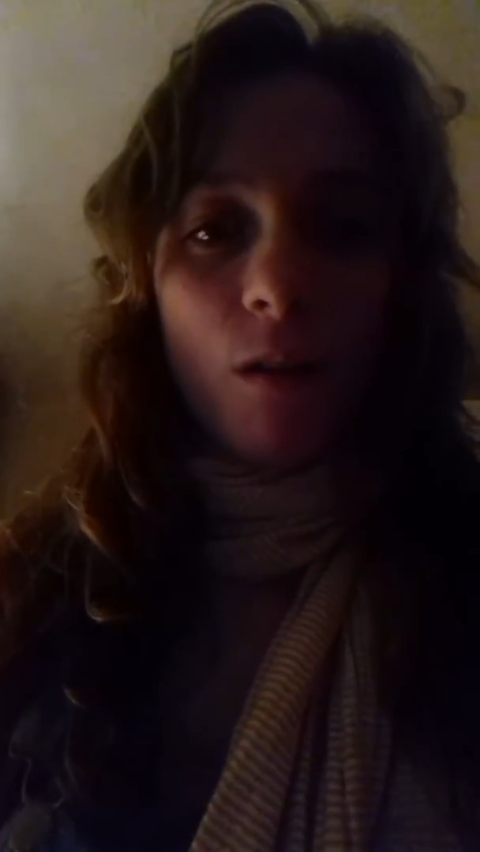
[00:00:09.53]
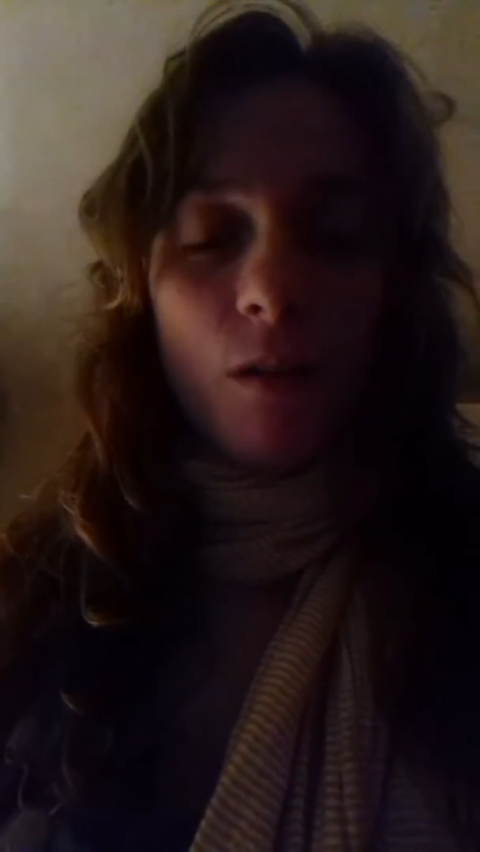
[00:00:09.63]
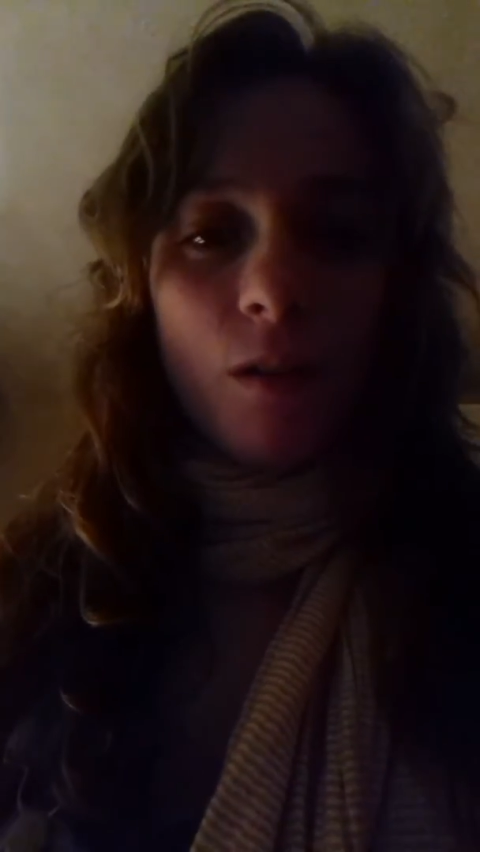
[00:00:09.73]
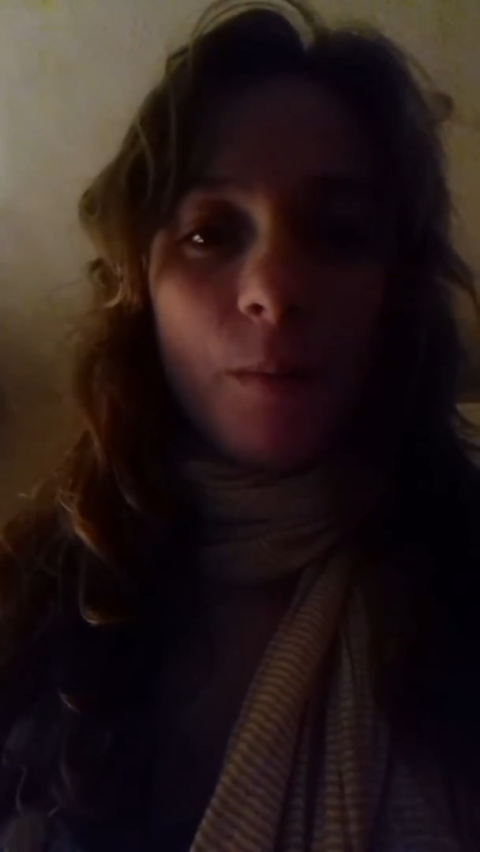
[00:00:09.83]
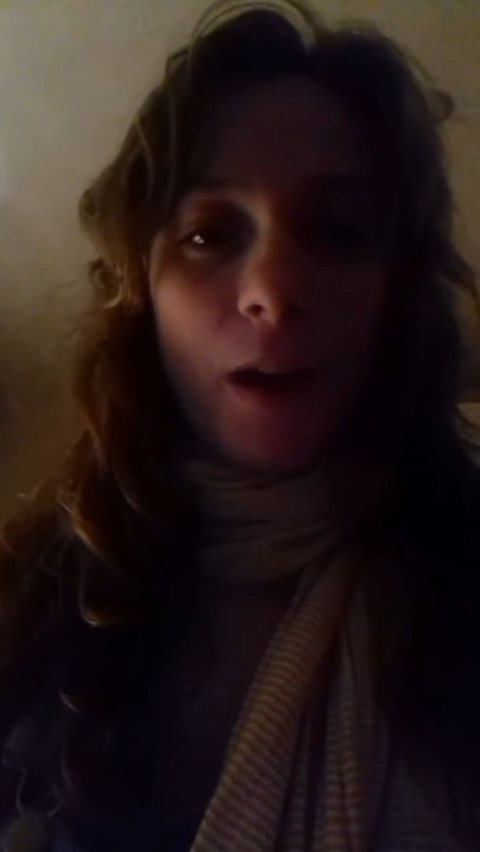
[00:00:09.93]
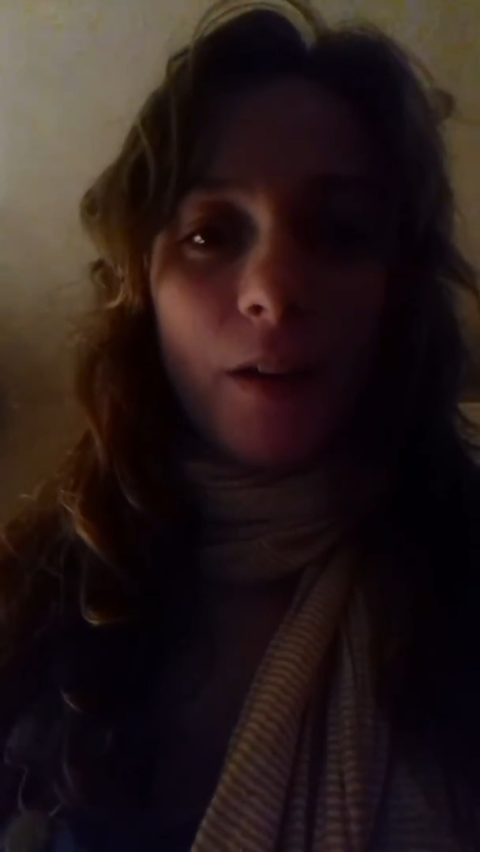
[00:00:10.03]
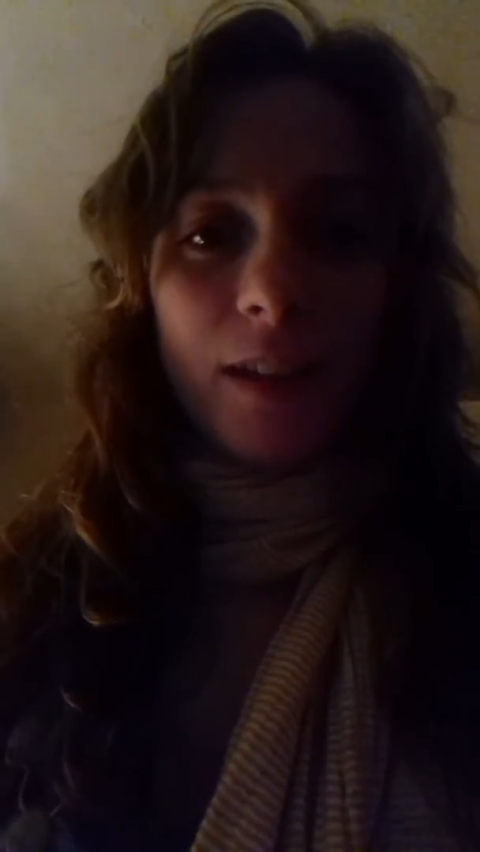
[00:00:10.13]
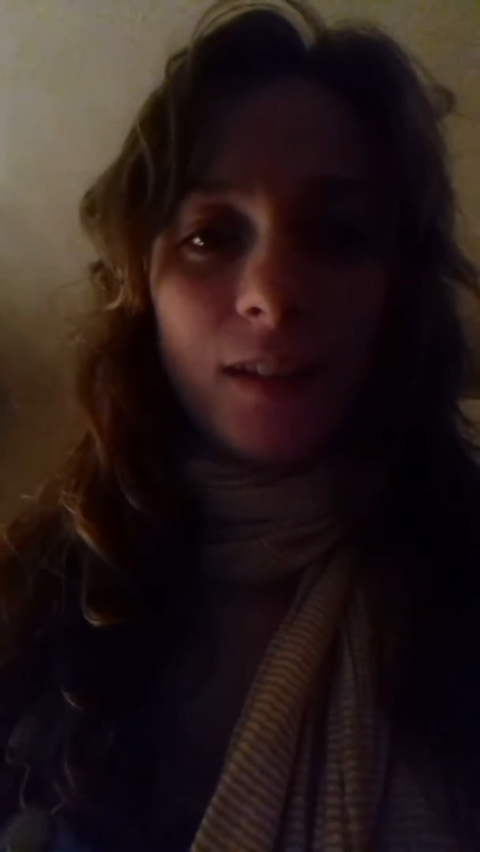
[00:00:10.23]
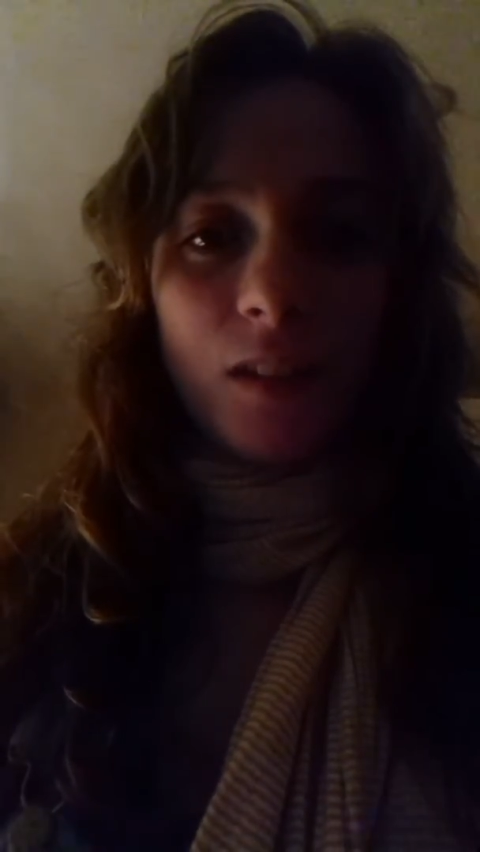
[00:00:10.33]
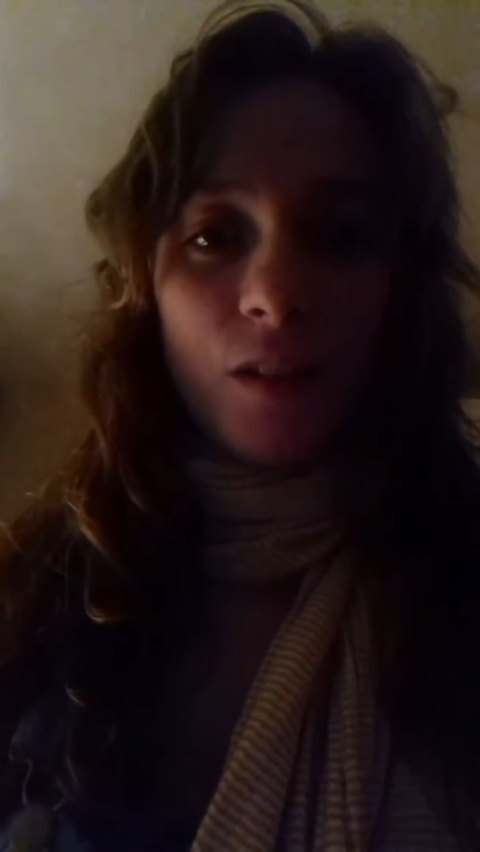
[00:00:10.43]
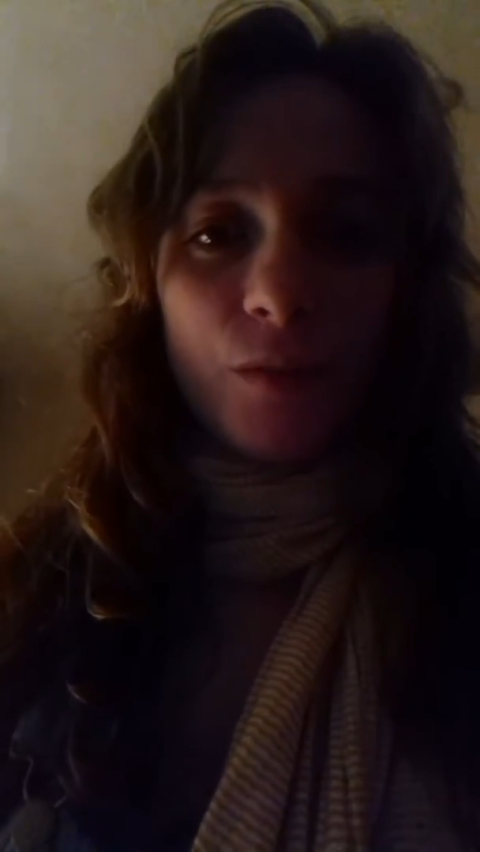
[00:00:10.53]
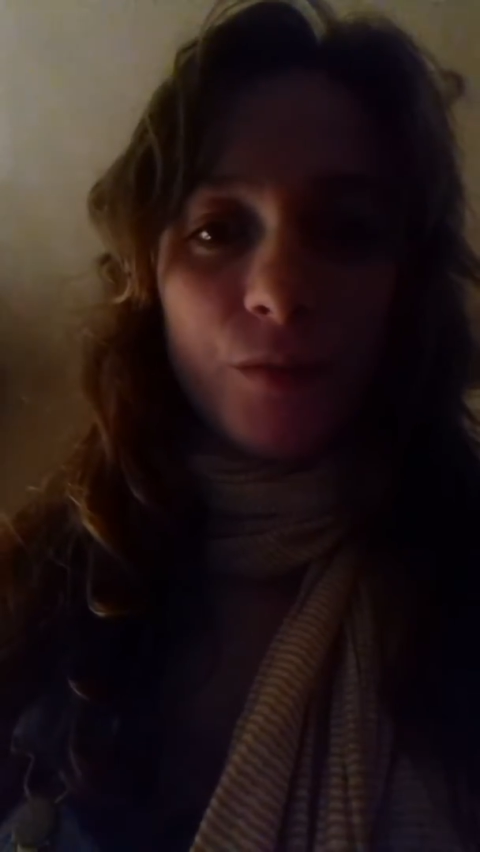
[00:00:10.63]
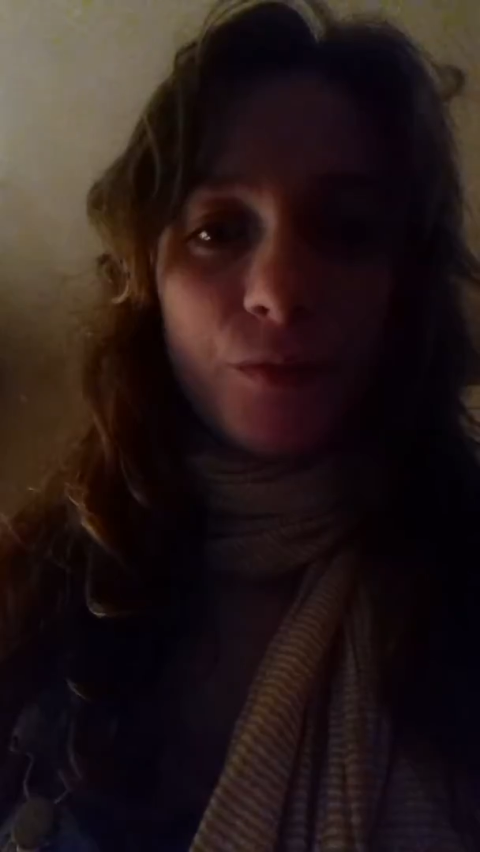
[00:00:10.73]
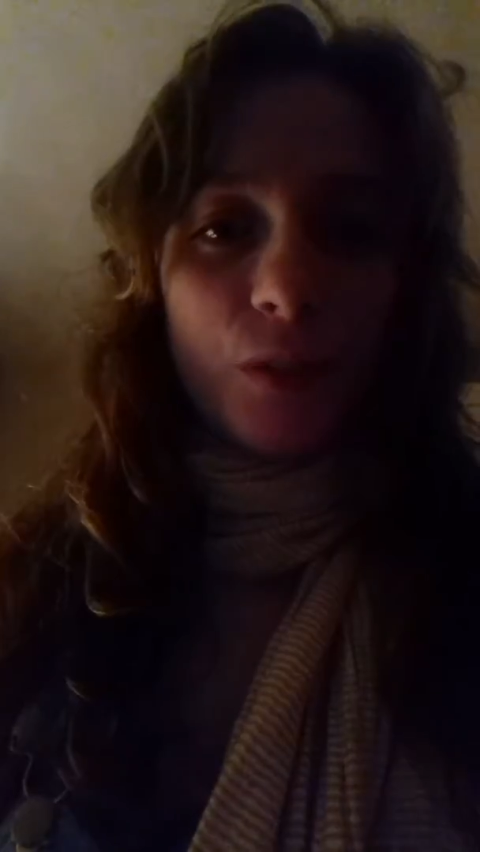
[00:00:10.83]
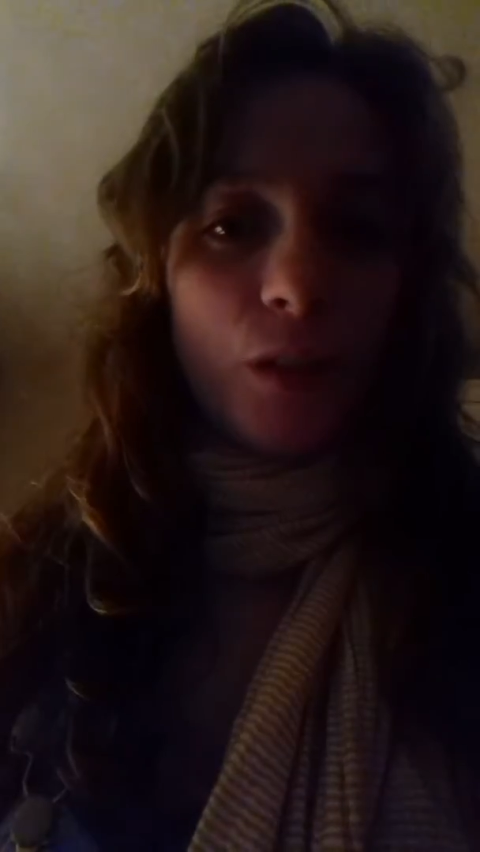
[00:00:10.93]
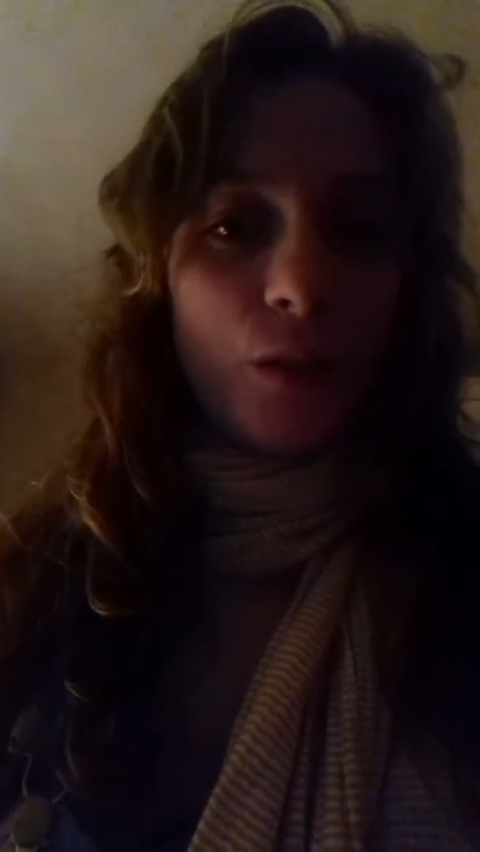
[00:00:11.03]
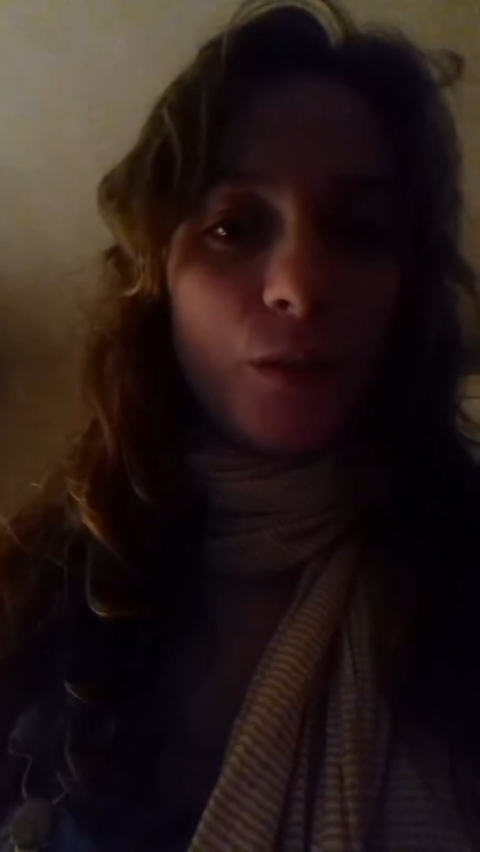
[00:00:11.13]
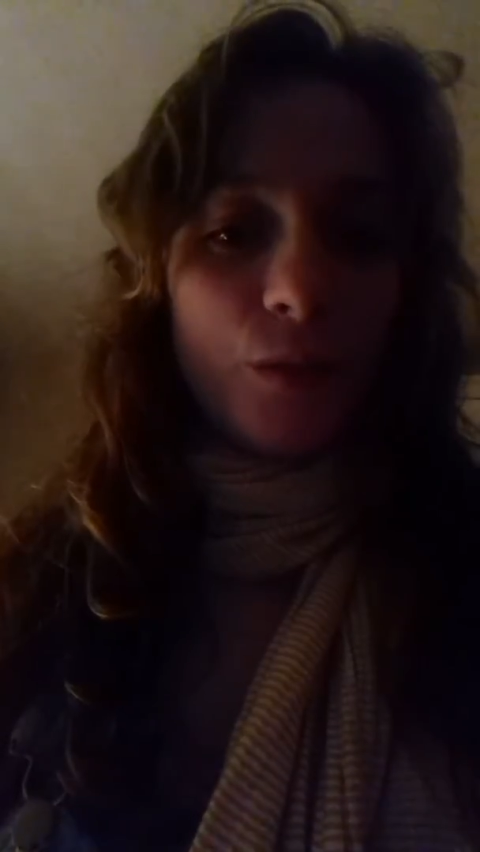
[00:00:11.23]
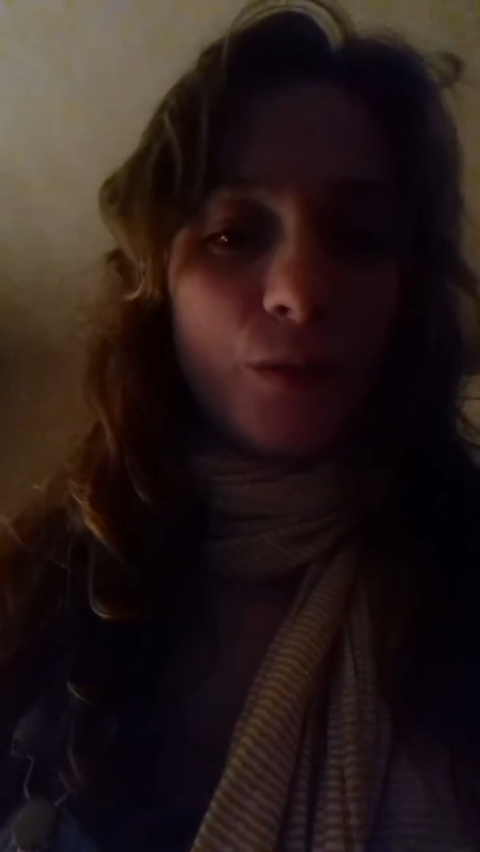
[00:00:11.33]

all about his love for you.